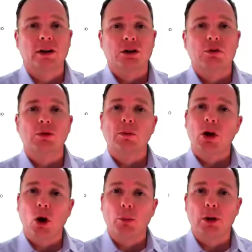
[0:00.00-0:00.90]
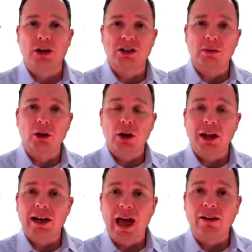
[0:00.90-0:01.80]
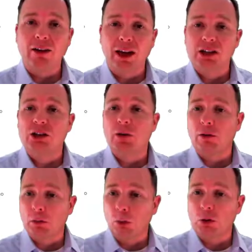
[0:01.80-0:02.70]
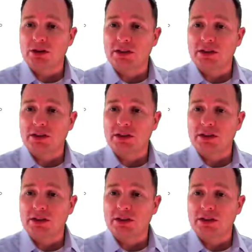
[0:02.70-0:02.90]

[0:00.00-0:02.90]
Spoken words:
So from the home page, I'm going to go ahead and navigate to my Reports